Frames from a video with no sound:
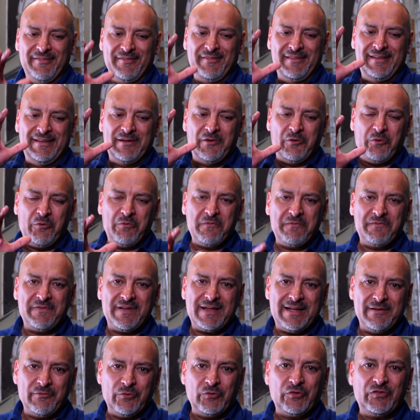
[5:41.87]
The
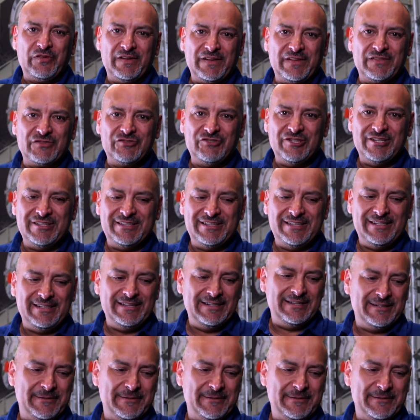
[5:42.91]
05-06 GT,